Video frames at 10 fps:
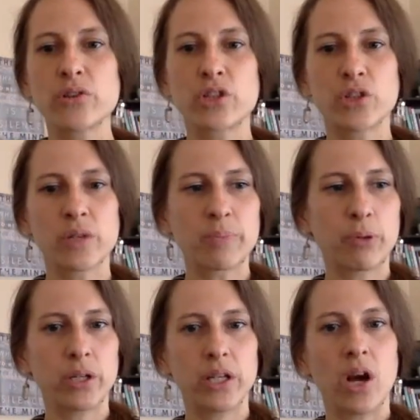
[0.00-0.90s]
I'll do is
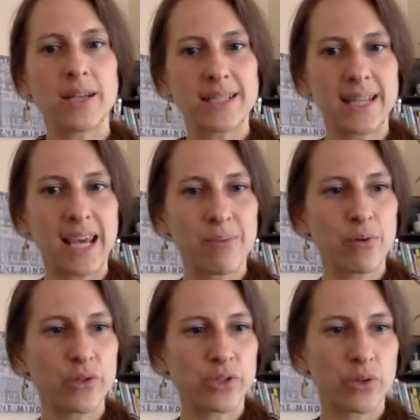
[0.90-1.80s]
put it on a
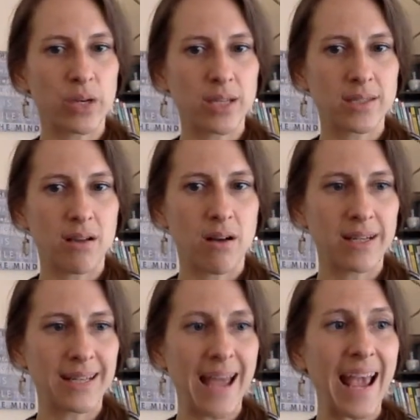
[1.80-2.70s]
table so it's on
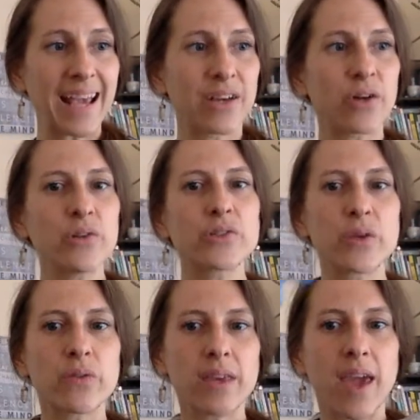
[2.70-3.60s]
an angle so
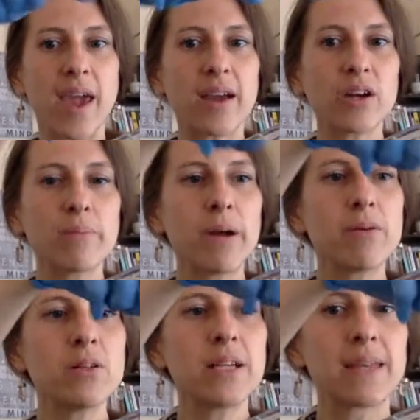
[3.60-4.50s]
the air
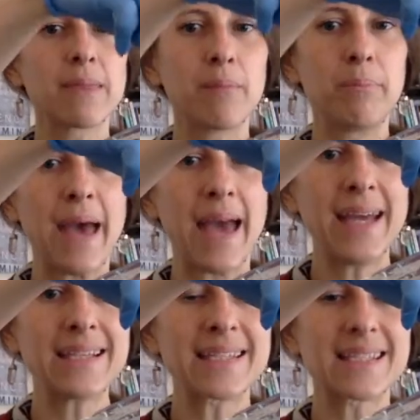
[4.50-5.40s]
bubble in the
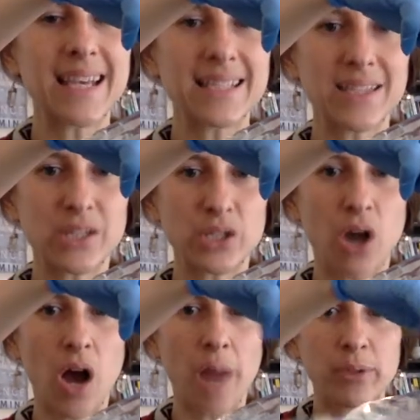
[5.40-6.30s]
bag stays at the
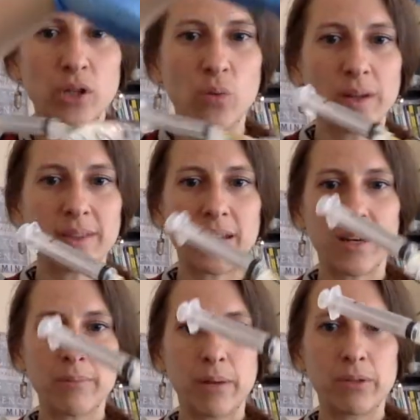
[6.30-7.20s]
top. You don't want the
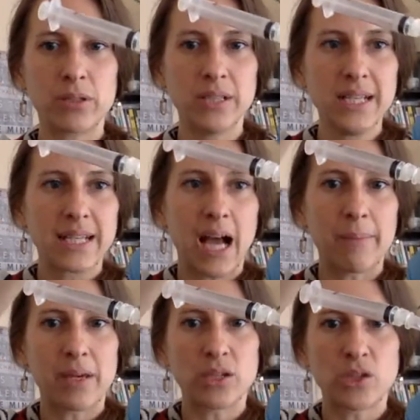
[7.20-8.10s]
air bubble
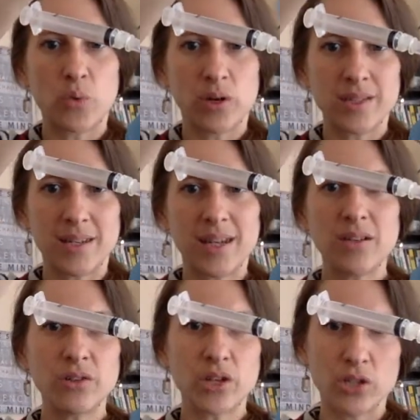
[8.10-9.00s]
coming towards the
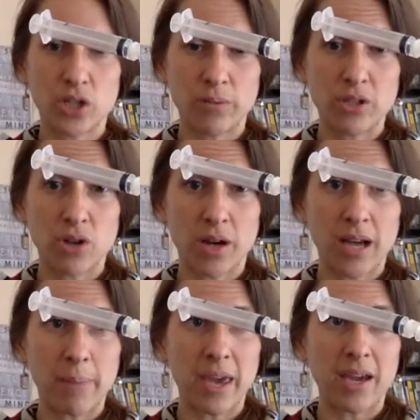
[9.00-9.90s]
needle because you're going to be drawing
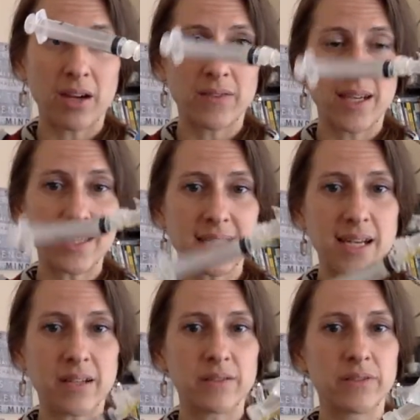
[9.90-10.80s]
up air then
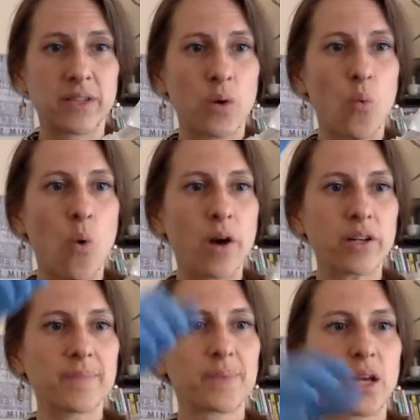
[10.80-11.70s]
instead of
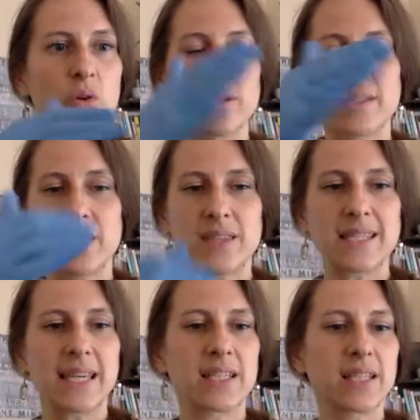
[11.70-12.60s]
water or instead of the
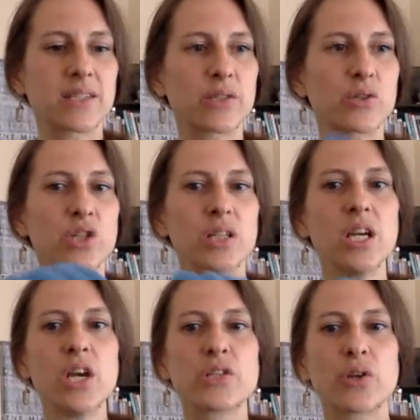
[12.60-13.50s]
saline solution.
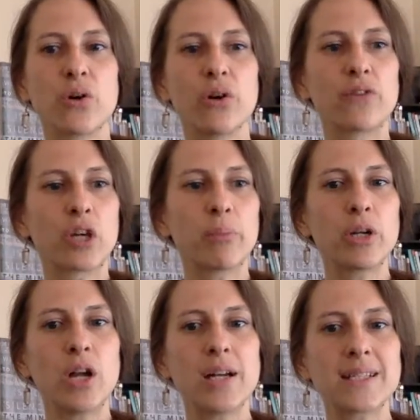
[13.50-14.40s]
So if you can put
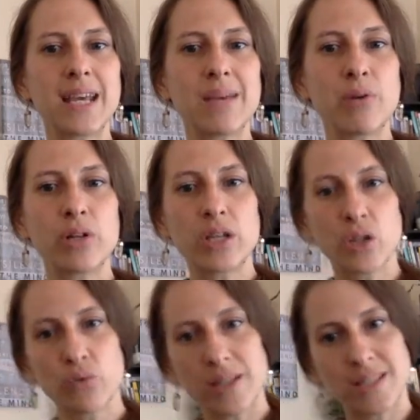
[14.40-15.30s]
it on a table,
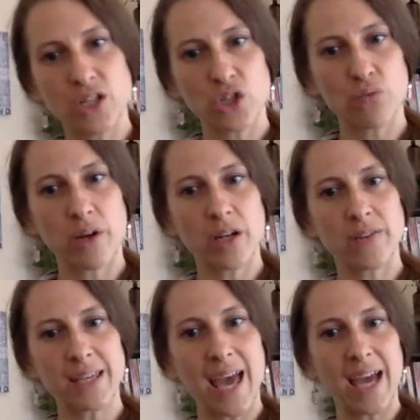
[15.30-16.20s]
either resting just right on
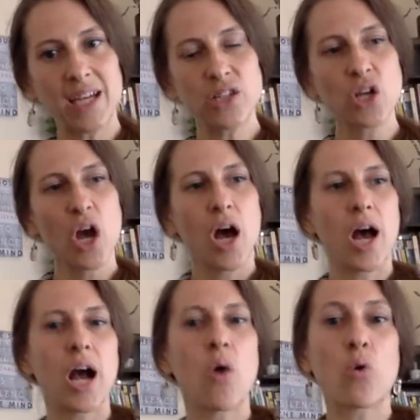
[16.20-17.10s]
the edge
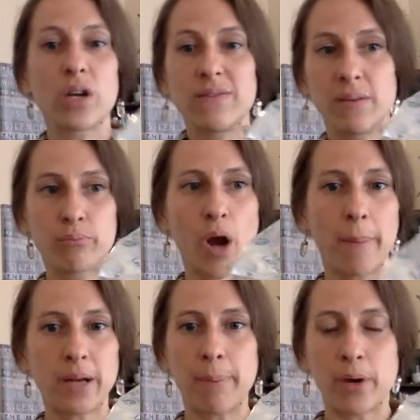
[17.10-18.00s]
or even prop
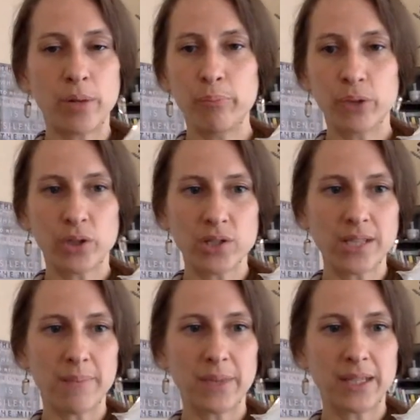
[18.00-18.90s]
it up on a book or
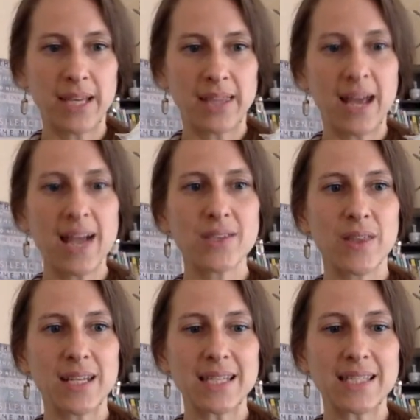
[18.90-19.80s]
something like that so
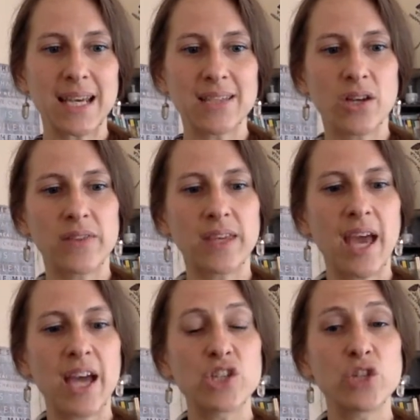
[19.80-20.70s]
that it stays on the
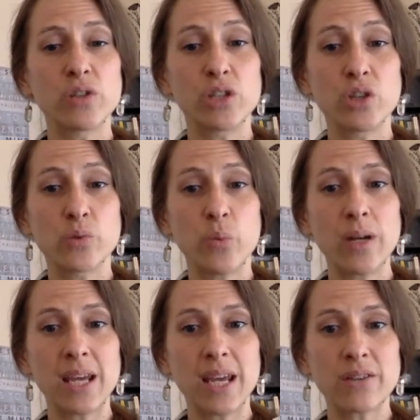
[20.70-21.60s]
edge, you can use one
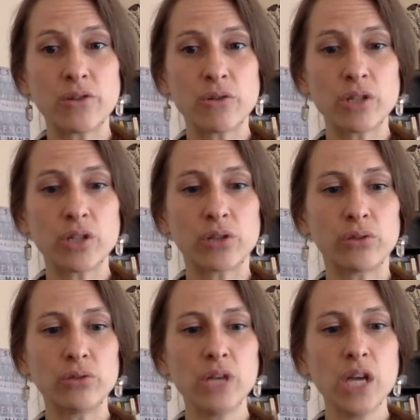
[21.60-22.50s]
hand or
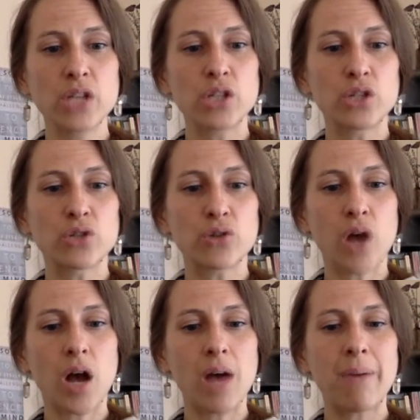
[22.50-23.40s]
two to
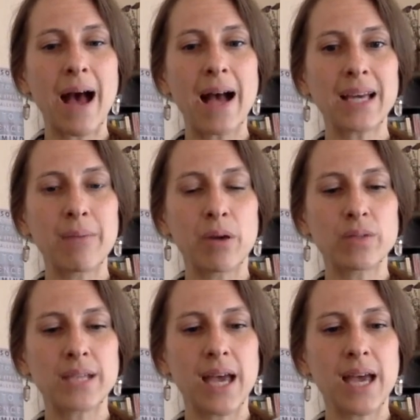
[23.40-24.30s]
draw back about
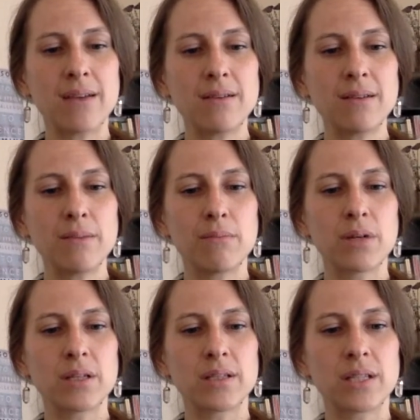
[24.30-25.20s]
10
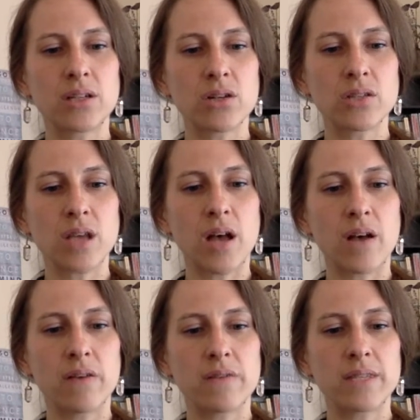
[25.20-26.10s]
milliliters
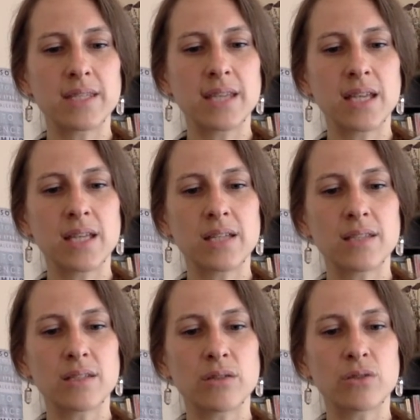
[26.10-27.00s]
of the saline
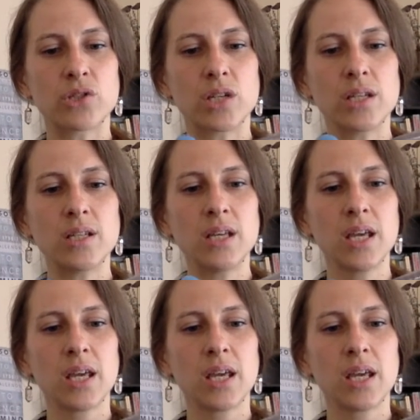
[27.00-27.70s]
solution.